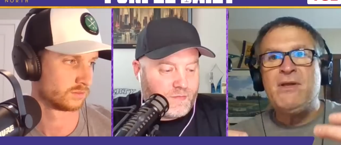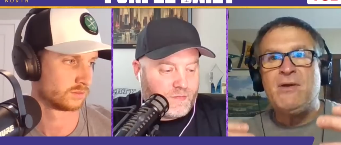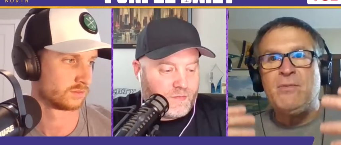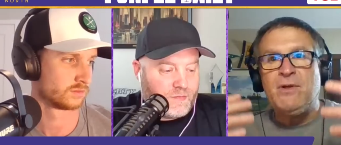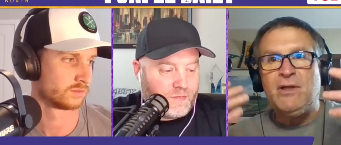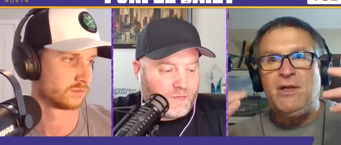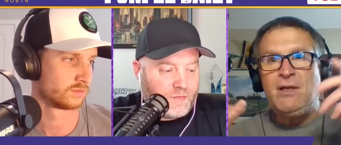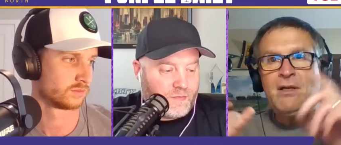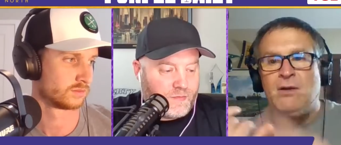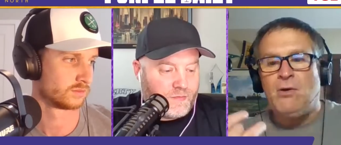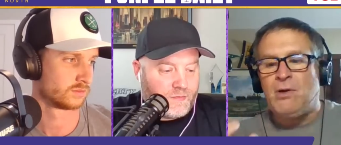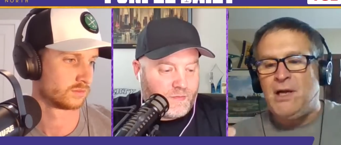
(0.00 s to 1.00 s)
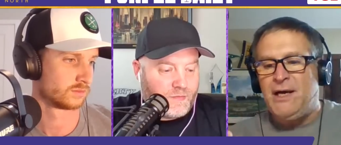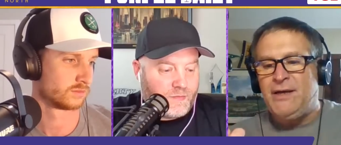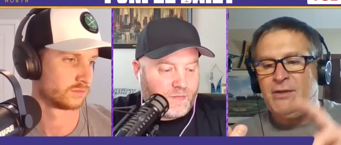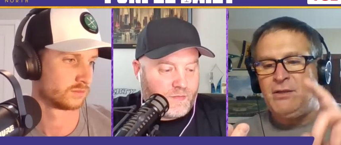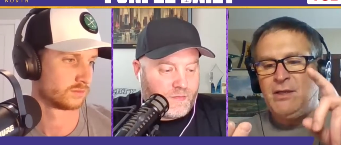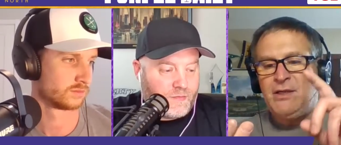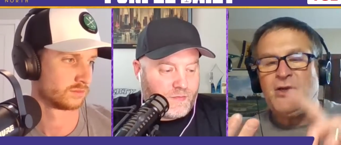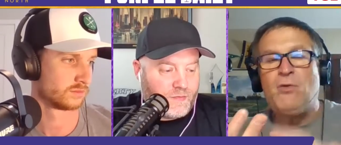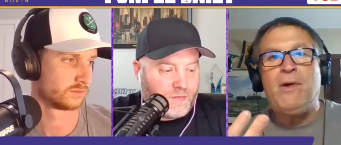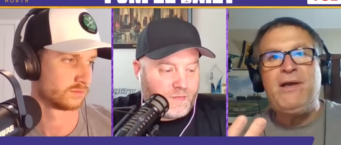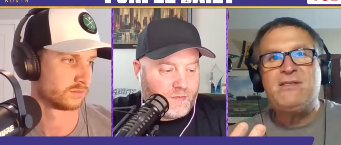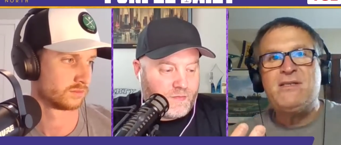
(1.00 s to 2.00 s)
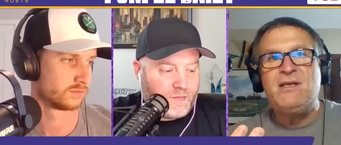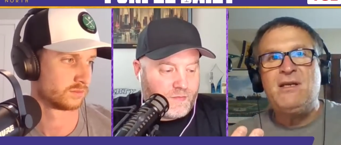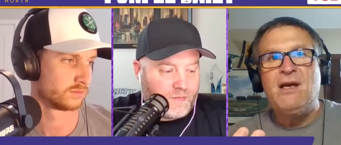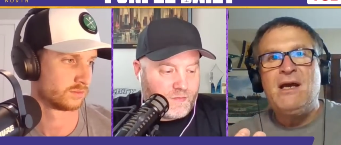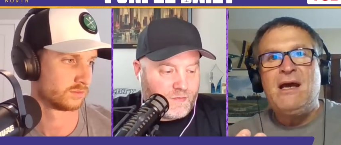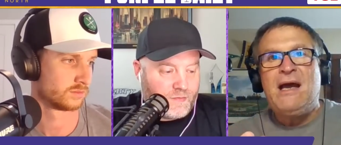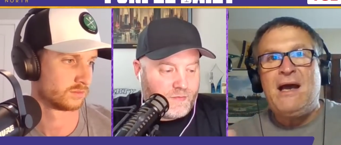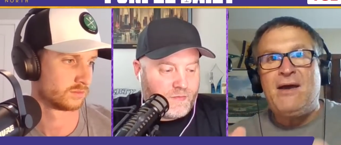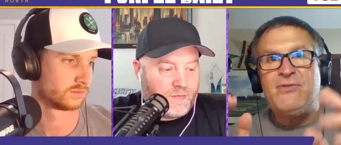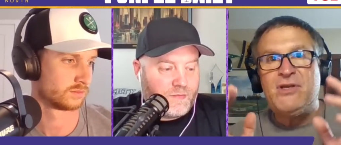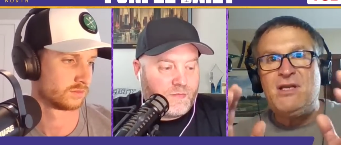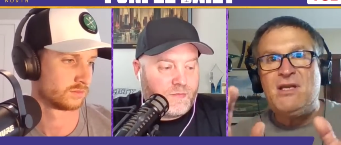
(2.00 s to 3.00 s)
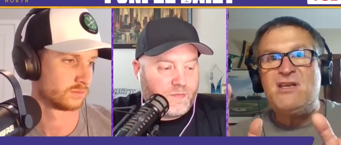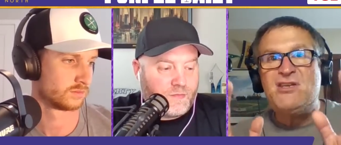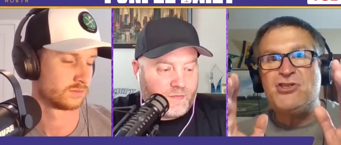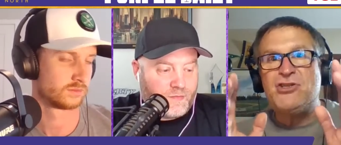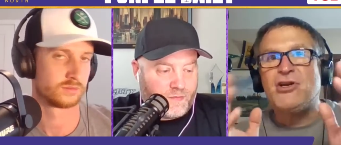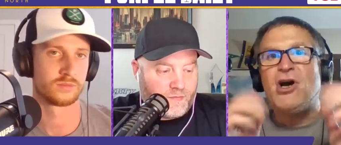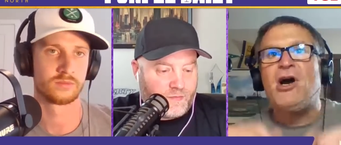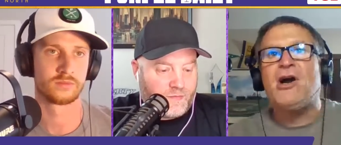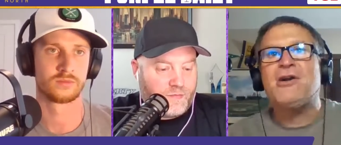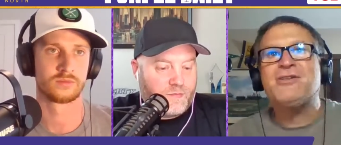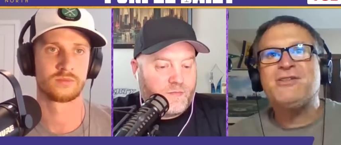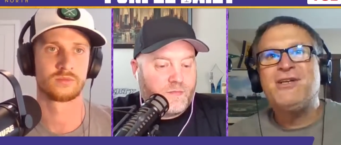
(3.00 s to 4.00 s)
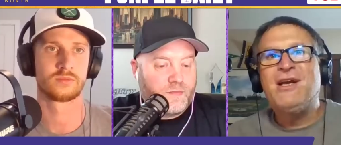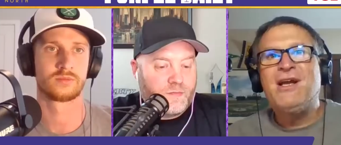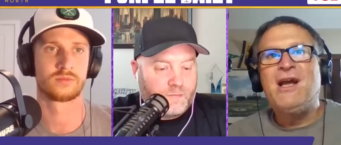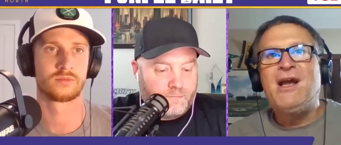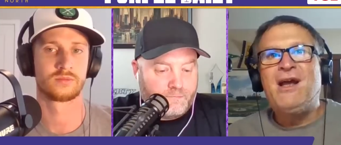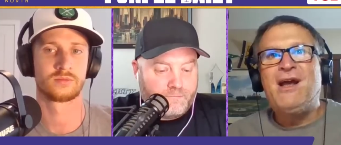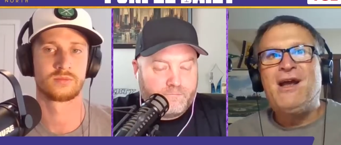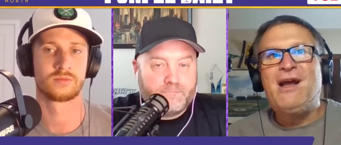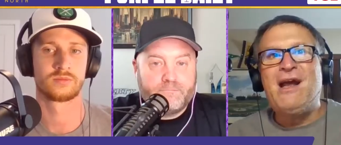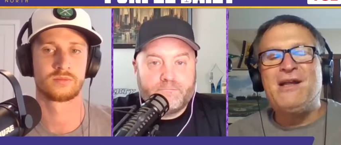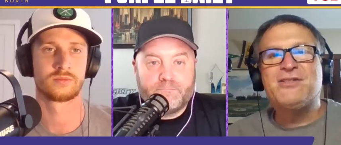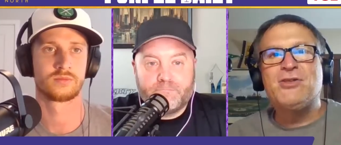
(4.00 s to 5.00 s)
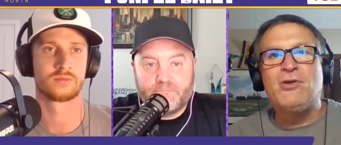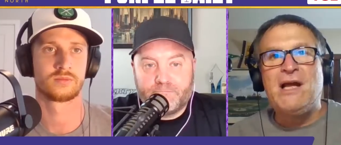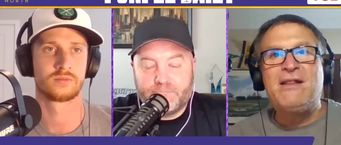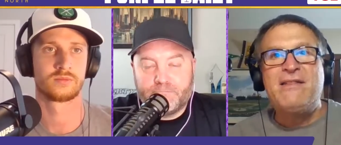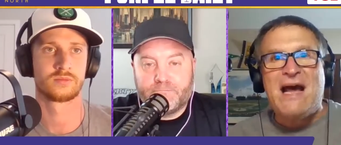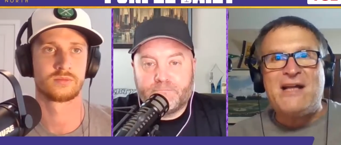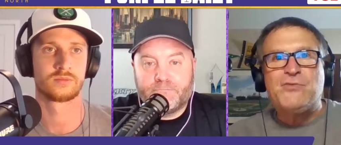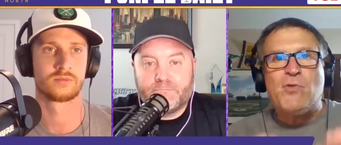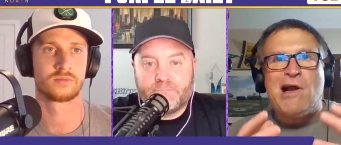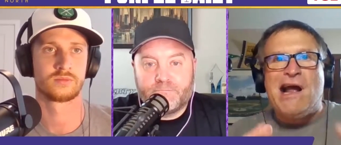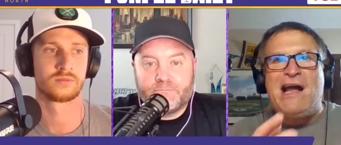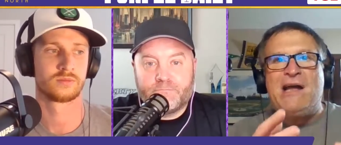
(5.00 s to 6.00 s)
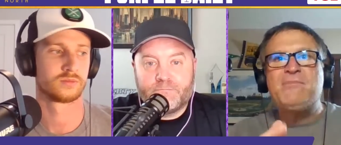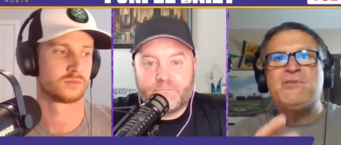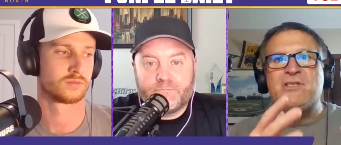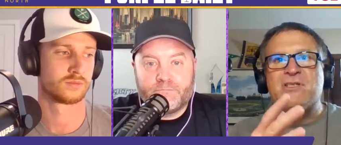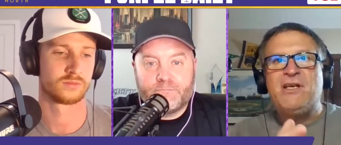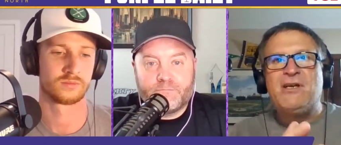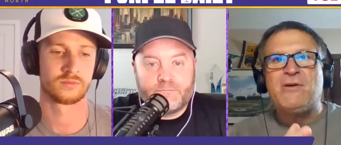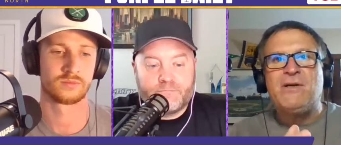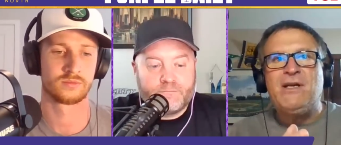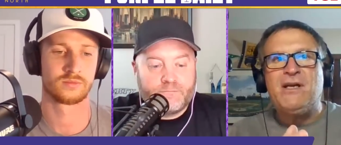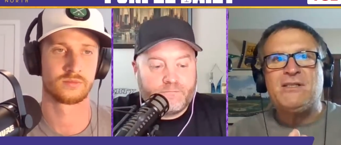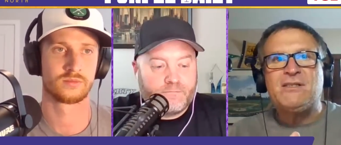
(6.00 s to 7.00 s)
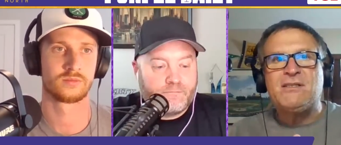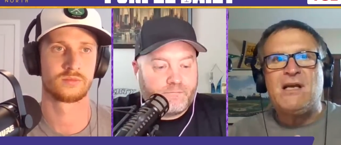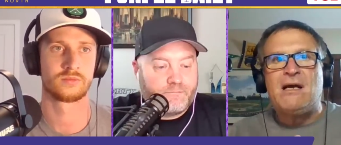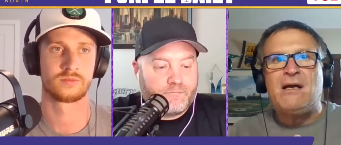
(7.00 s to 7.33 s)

Speaker 1: that really O'Connell and Kwesi have the keys to the cars. Mm-hmm. And so, like, that's where I'm just curious